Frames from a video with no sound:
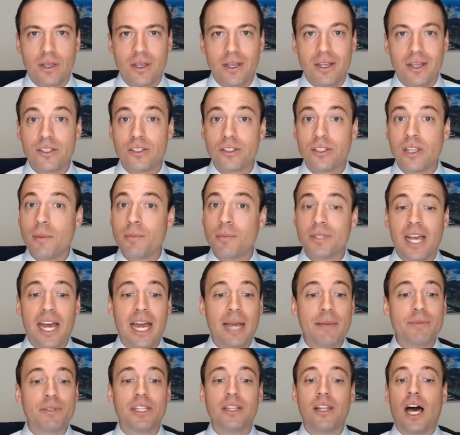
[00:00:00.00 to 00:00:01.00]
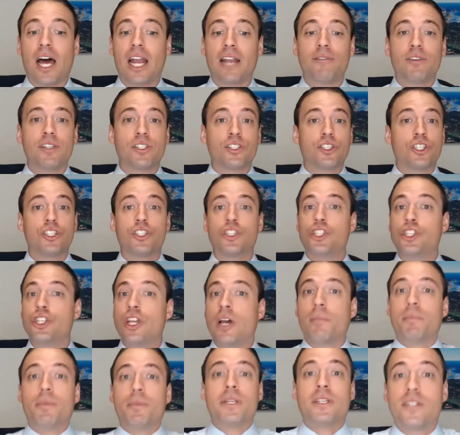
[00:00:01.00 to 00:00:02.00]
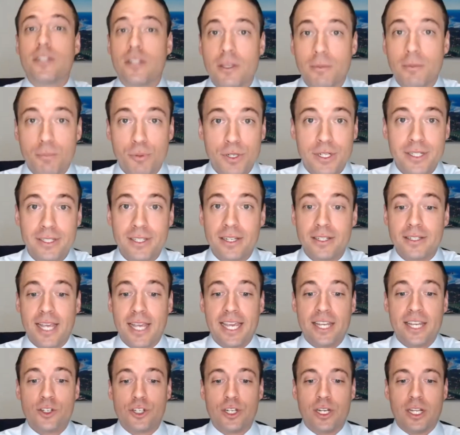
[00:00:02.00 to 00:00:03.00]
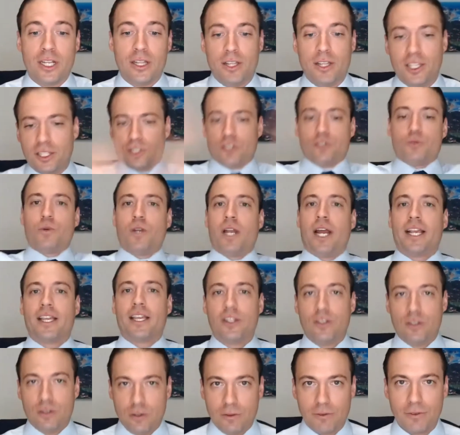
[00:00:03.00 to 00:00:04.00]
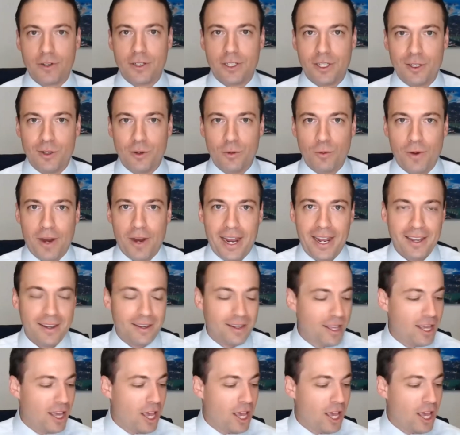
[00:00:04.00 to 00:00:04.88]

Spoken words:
Sometimes a lot of us just jump into the presentation and this is what I can do for you, right?